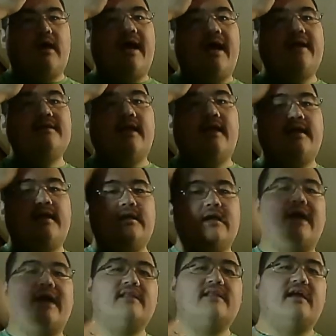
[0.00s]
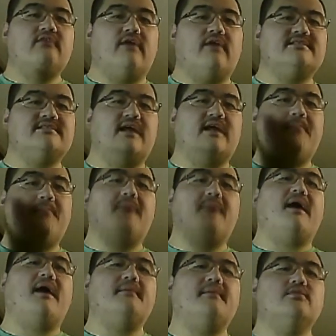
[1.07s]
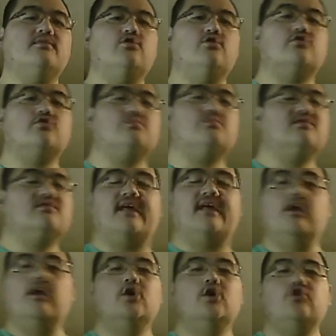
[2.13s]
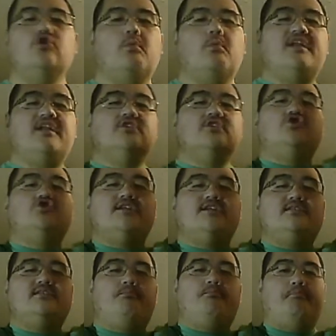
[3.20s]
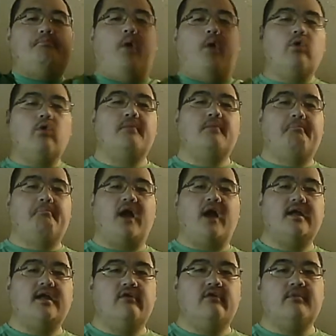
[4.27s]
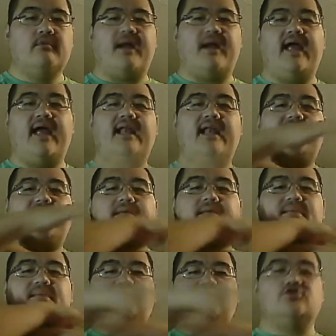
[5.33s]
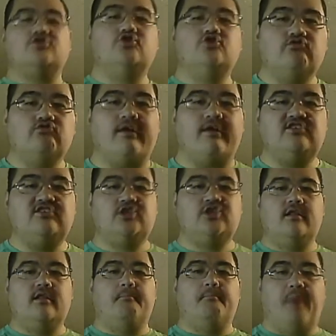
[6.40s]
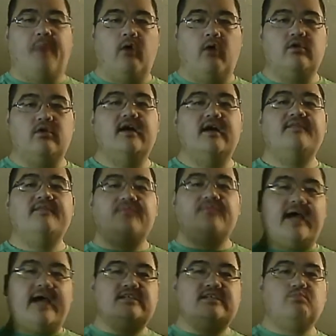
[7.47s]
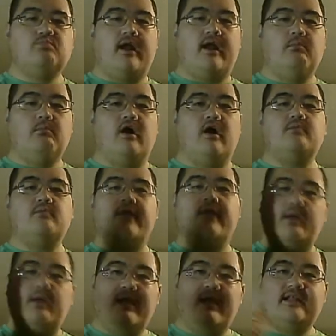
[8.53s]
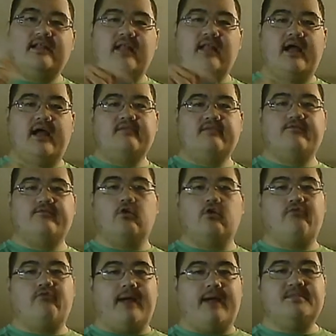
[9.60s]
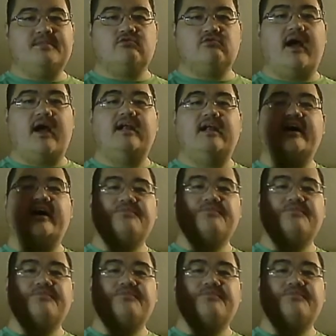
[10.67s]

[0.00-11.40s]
I like I like rides like Popeye and Bluto's where it's like, you know what? Just pour a bucket over my head and get me just drenched to the bone. That is what I want. When I wait in line for a rapids ride,